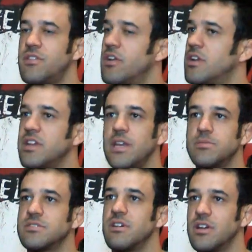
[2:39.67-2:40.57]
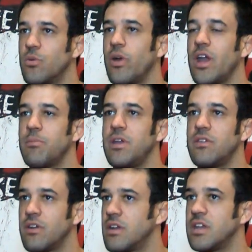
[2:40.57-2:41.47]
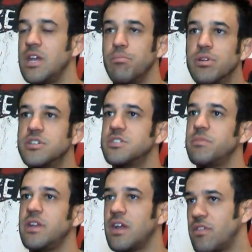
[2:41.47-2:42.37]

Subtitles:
They're going to keep slugging away at me. They're going to keep pushing me,